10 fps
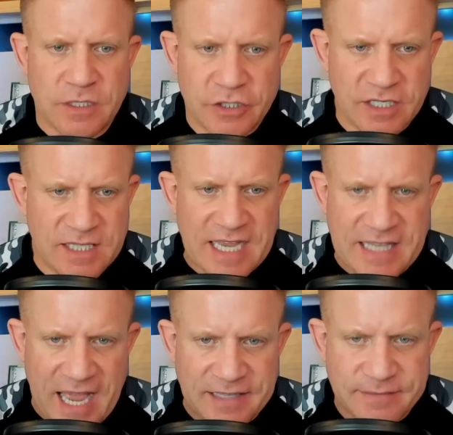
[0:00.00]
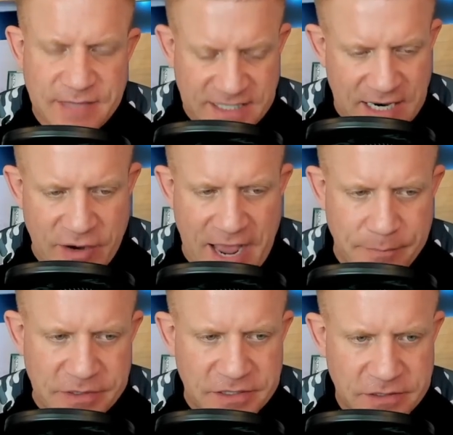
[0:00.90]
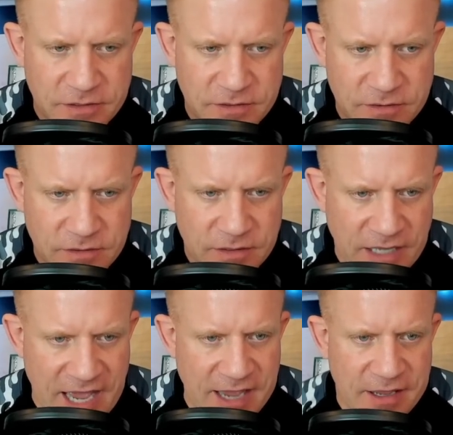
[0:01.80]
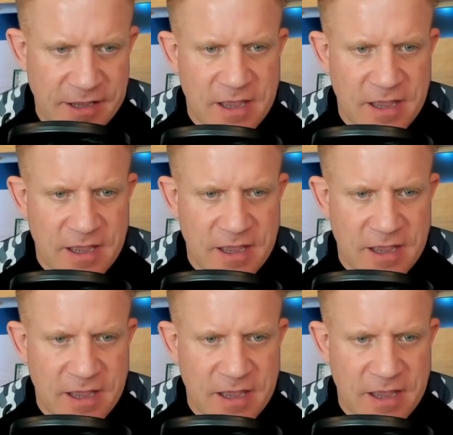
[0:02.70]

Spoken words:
Just like that. That's how it happens. Okay.